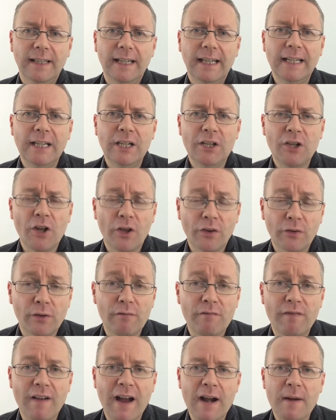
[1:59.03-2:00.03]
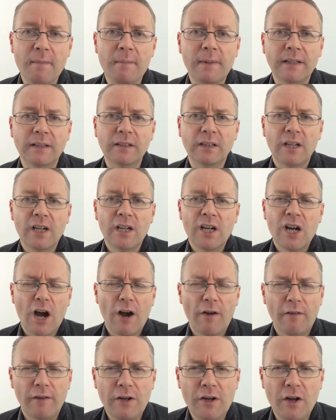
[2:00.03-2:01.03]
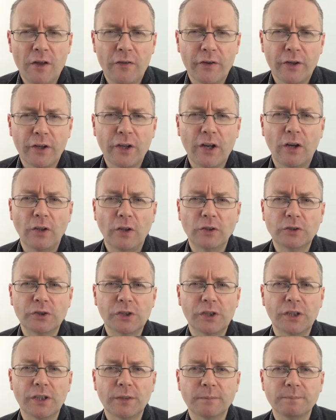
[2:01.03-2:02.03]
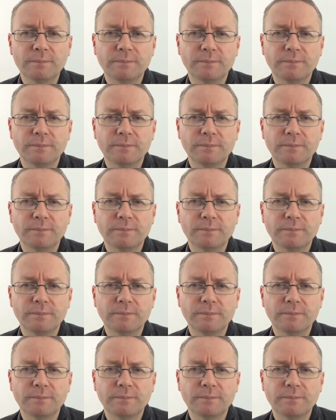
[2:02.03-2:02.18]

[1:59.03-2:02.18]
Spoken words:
in another environment or another culture.